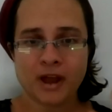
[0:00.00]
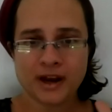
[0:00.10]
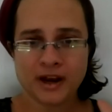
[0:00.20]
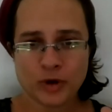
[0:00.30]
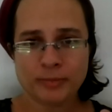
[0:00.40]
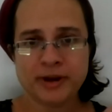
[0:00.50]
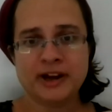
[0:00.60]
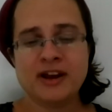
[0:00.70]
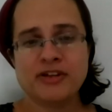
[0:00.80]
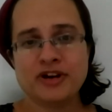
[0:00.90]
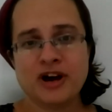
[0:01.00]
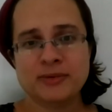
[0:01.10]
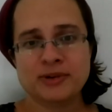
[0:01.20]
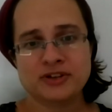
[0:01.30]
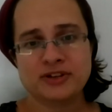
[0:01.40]
And I want to make another
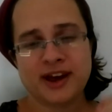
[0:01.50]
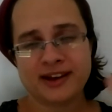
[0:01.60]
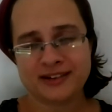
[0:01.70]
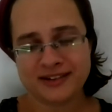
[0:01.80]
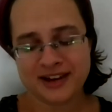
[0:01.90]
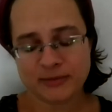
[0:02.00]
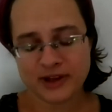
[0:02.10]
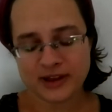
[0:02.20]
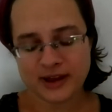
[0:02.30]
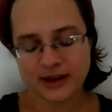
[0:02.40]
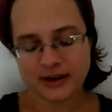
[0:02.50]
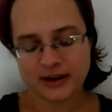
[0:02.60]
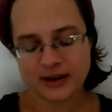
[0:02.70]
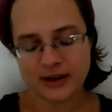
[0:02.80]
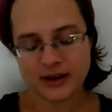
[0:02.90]
comment on that, namely that
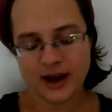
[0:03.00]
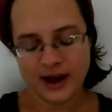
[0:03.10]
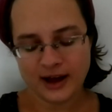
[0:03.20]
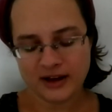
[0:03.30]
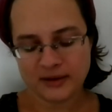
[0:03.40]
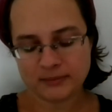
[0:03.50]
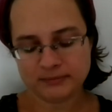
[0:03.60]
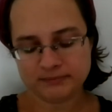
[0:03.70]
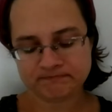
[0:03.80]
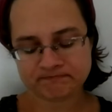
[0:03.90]
um,